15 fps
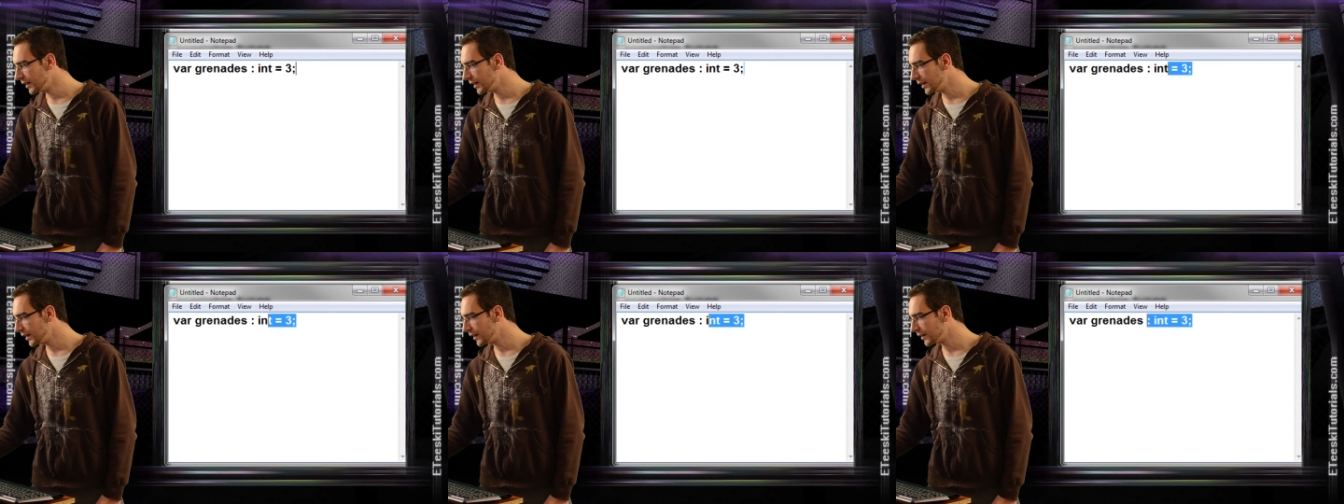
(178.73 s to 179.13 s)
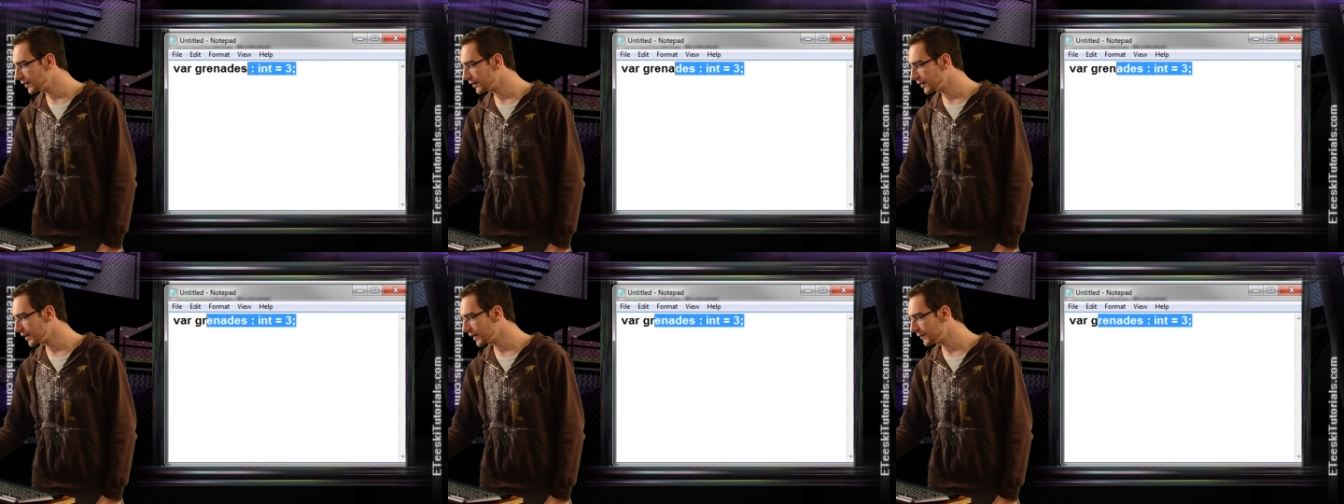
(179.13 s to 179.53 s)
uh,
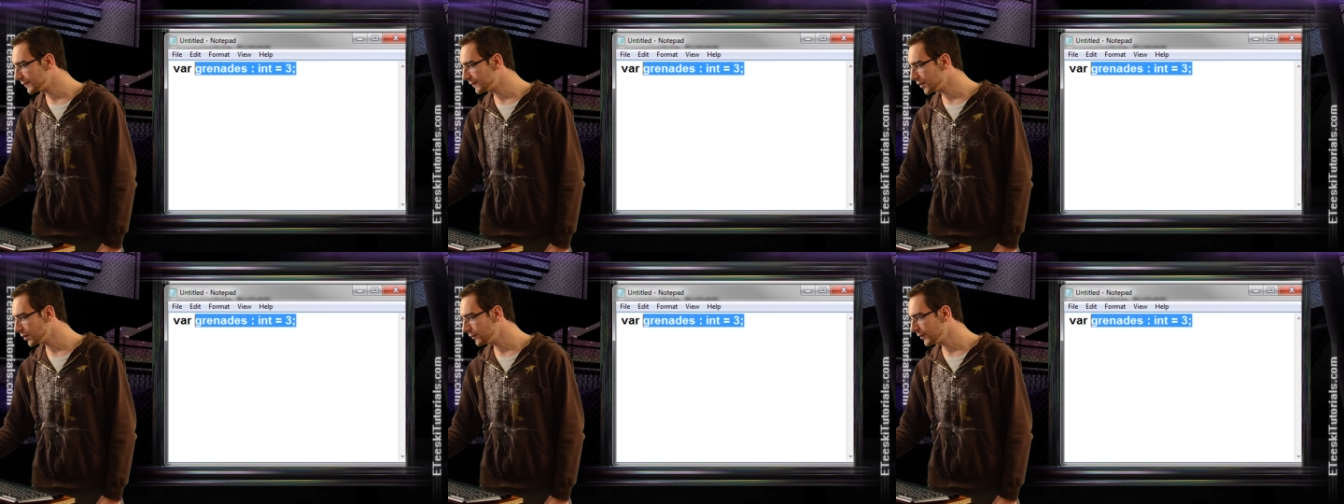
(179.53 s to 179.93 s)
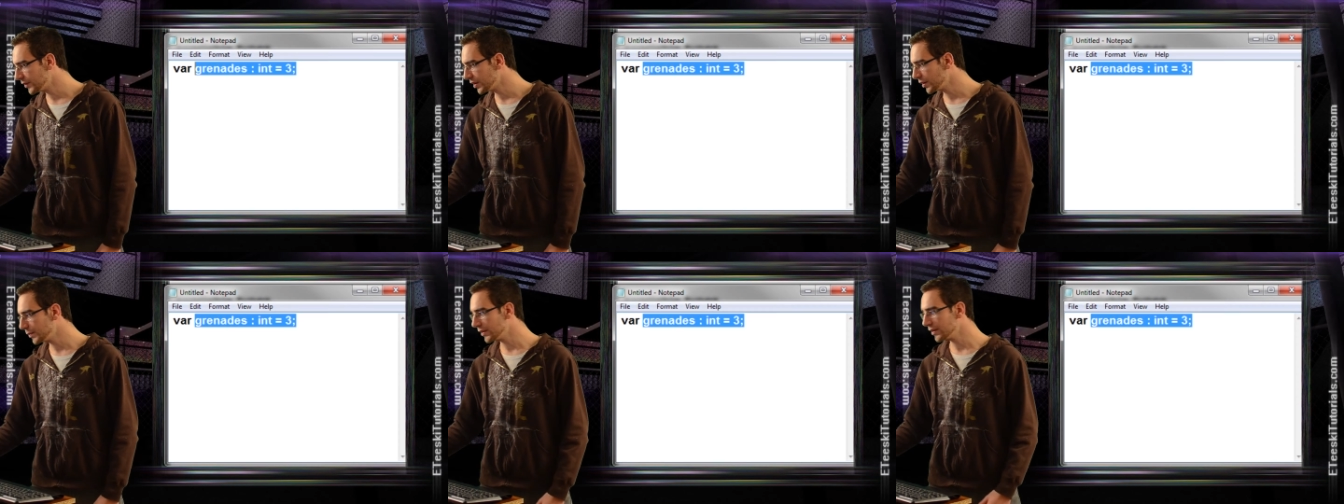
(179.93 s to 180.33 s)
a float
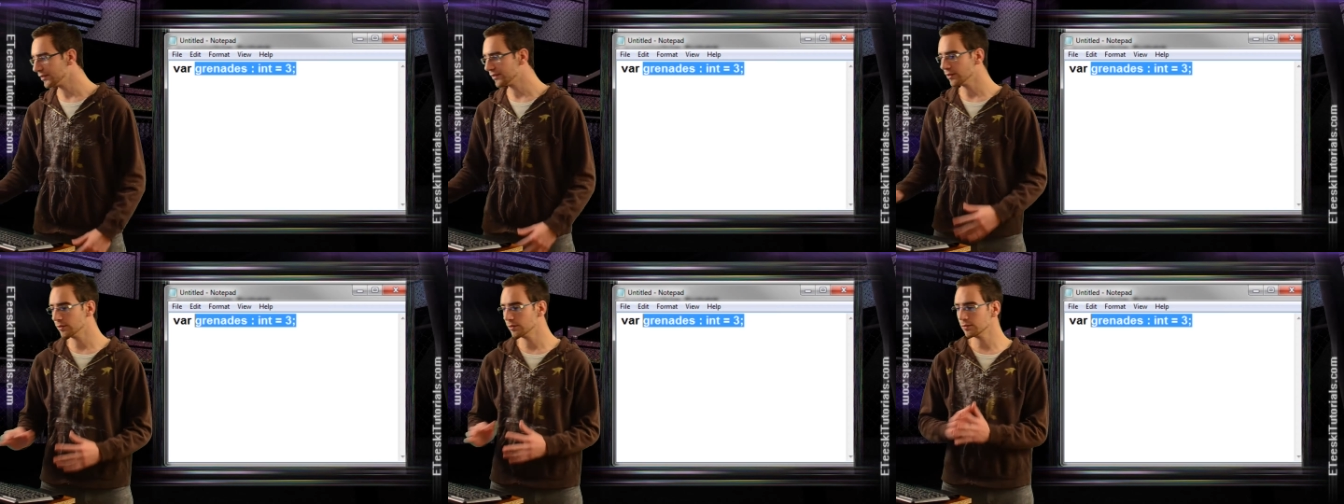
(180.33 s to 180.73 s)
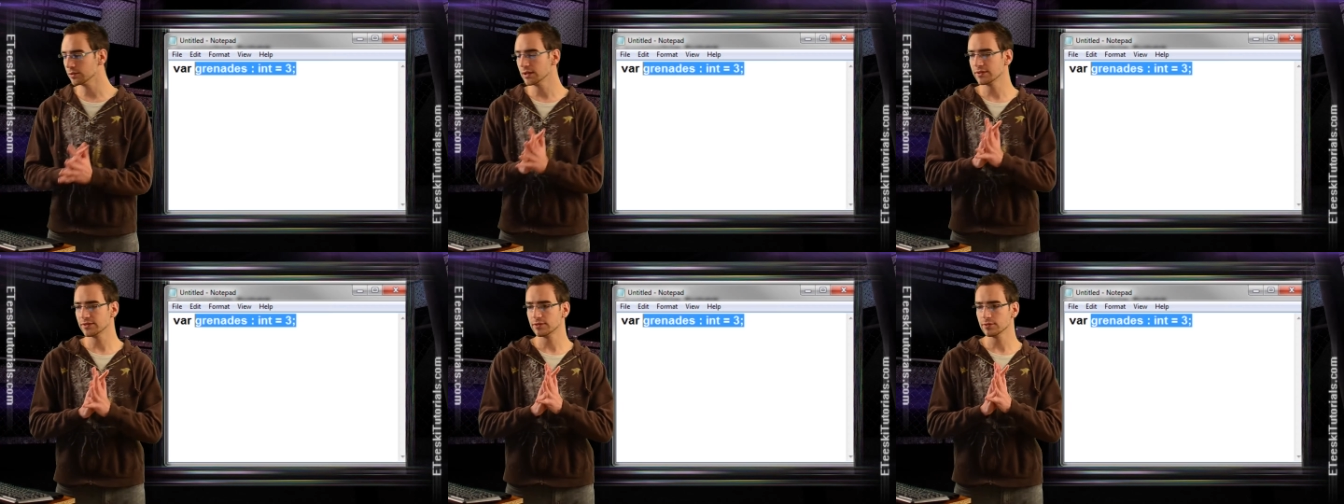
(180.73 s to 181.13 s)
variable. So
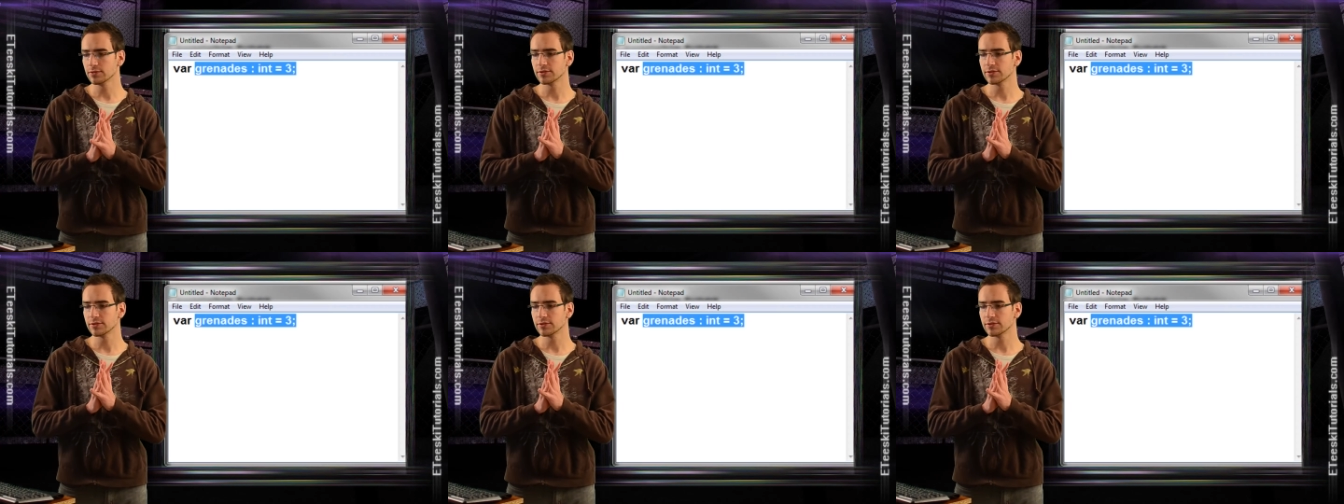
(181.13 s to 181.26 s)
let's do